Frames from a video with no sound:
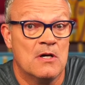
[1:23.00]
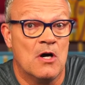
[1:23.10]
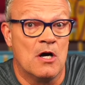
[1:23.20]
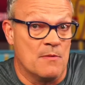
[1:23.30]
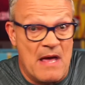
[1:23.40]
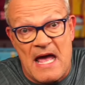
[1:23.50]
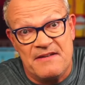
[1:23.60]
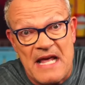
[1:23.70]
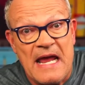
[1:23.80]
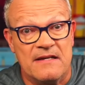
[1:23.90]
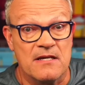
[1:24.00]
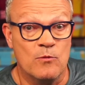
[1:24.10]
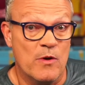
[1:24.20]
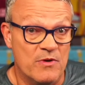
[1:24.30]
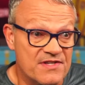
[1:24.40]
on a man date.
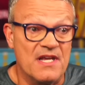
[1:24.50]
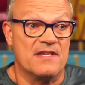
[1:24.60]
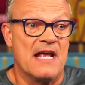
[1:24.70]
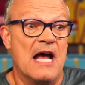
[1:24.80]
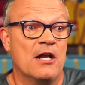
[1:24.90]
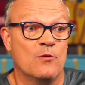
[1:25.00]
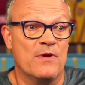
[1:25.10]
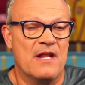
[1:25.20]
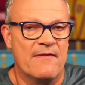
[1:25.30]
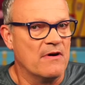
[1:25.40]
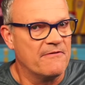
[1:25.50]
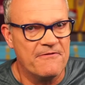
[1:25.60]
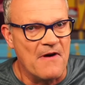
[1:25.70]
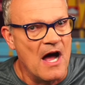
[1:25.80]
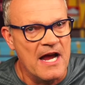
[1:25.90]
And we would sit down and we'd have a
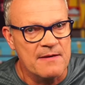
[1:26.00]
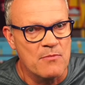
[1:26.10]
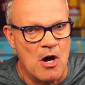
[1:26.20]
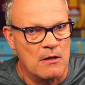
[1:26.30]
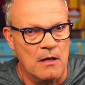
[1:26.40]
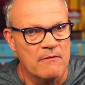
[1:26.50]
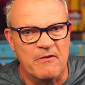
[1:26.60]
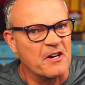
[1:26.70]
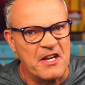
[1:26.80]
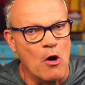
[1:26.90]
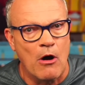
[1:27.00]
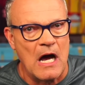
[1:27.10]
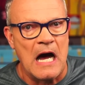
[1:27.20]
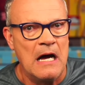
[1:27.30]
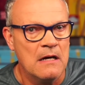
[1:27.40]
fine bottle of
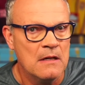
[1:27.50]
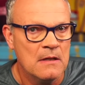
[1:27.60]
Rioja,